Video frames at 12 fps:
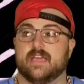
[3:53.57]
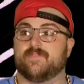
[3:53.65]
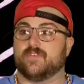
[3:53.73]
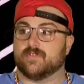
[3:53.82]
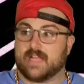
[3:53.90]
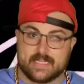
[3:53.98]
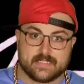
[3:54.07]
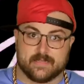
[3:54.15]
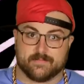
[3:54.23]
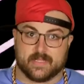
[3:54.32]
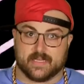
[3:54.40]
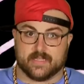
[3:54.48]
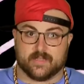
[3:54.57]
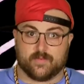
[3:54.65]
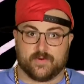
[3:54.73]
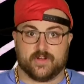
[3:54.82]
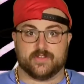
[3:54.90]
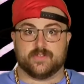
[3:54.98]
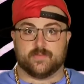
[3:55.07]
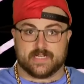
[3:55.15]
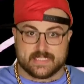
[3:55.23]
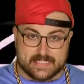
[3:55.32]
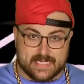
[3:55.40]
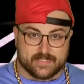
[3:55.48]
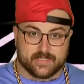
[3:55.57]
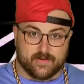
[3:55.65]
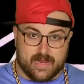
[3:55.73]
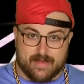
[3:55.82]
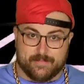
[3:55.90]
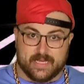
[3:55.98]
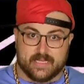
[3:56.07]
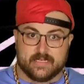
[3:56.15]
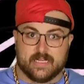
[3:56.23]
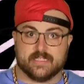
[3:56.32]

If you like something in the world, you want to snatch and grab it.